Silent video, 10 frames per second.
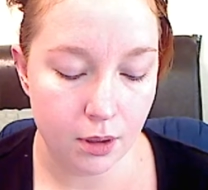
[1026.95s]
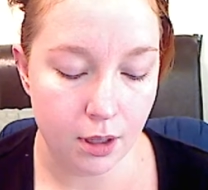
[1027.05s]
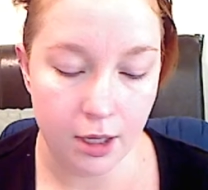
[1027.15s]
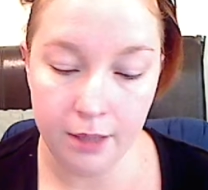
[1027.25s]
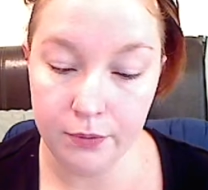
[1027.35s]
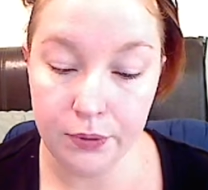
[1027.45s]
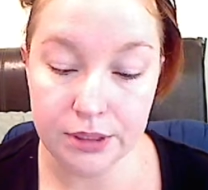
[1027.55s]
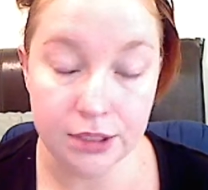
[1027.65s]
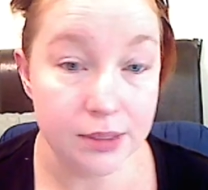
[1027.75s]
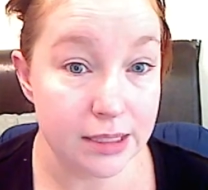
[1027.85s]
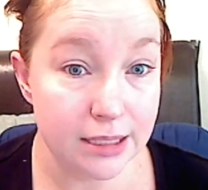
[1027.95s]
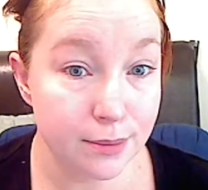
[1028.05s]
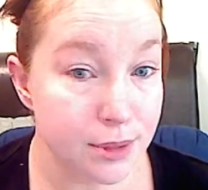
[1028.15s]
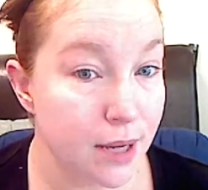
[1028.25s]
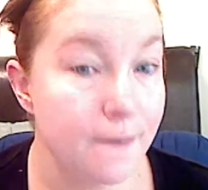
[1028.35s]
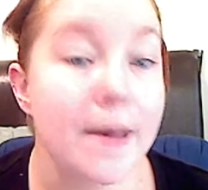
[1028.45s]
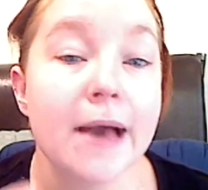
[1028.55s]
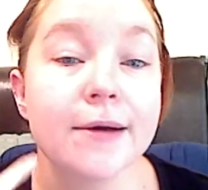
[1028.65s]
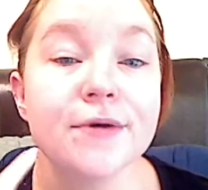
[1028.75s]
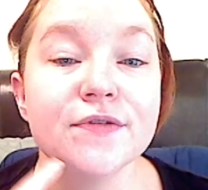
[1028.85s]
I'm going to use the tip to come
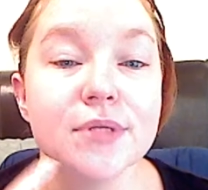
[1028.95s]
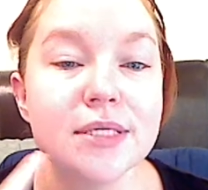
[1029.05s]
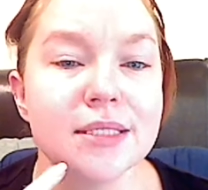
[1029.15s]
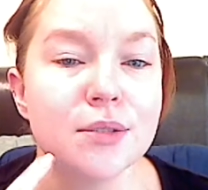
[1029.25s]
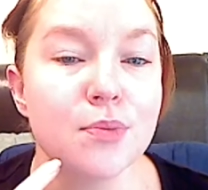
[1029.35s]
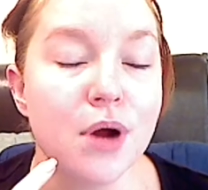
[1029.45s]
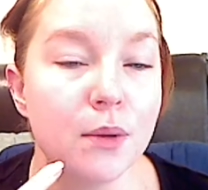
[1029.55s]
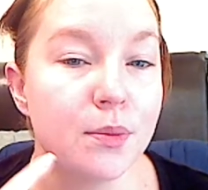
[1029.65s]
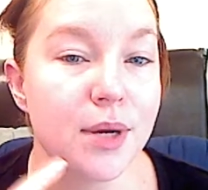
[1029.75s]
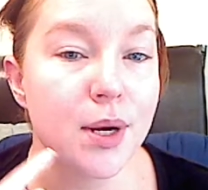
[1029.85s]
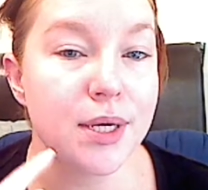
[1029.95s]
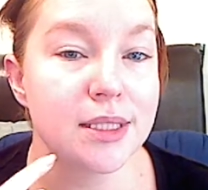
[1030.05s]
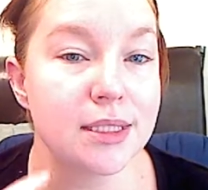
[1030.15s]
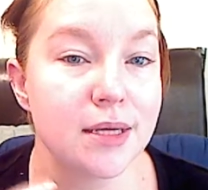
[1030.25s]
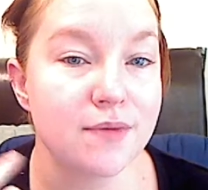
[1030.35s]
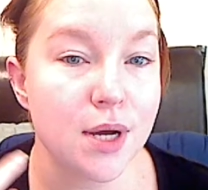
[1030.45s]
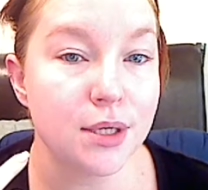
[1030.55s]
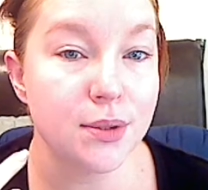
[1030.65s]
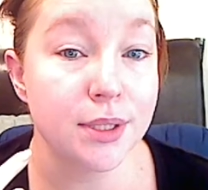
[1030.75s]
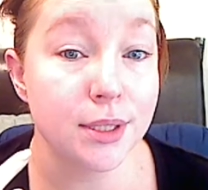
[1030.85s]
back over these little problem areas that I've got
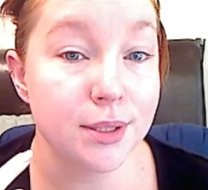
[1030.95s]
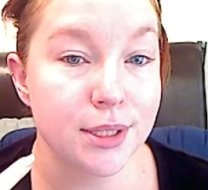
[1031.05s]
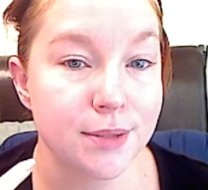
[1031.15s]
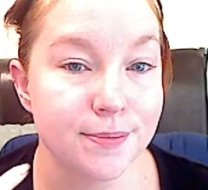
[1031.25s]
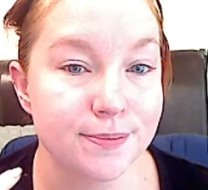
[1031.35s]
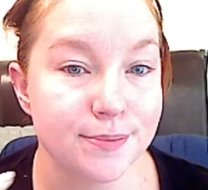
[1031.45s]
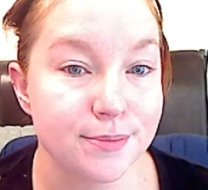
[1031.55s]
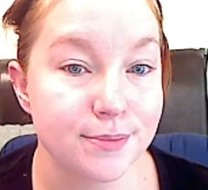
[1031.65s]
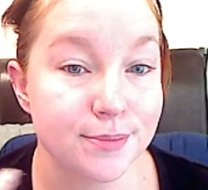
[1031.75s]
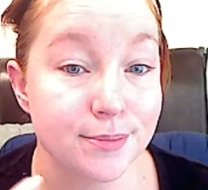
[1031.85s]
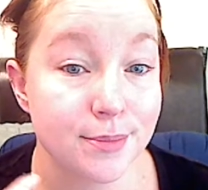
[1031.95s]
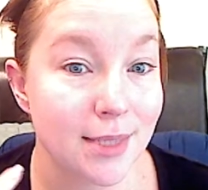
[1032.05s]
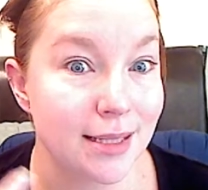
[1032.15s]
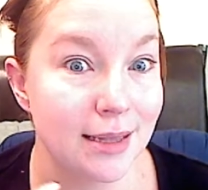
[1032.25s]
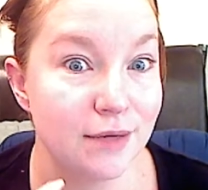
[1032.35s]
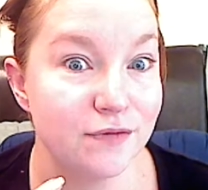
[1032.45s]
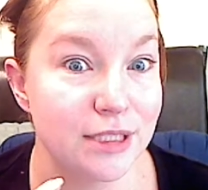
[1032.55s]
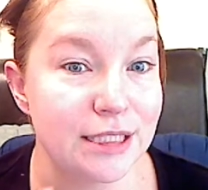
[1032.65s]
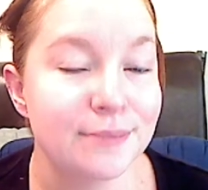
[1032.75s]
going on here. Lovely.